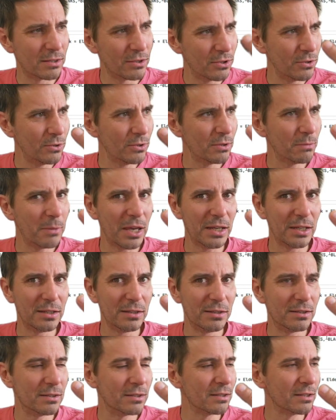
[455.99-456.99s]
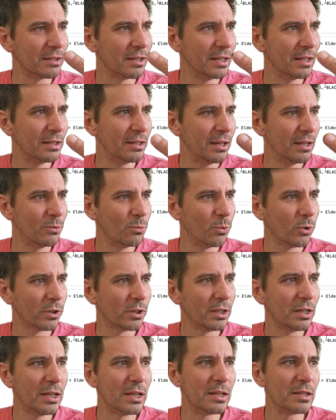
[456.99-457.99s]
2 domains in
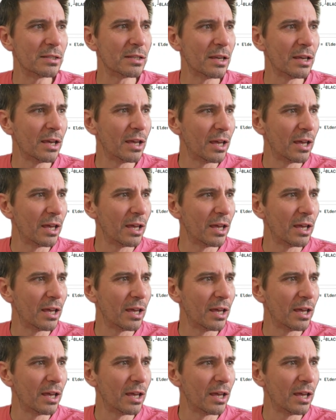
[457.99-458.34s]
one list.